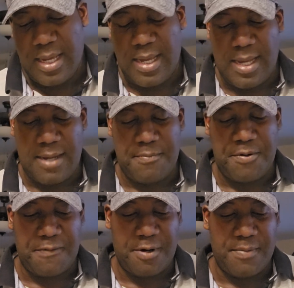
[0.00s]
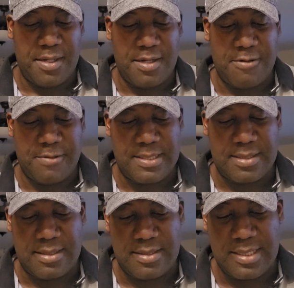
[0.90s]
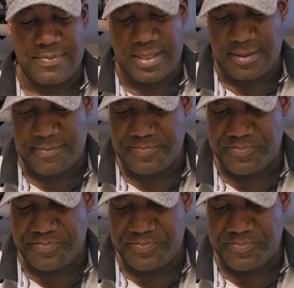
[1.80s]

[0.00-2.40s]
and performing a risk assessment.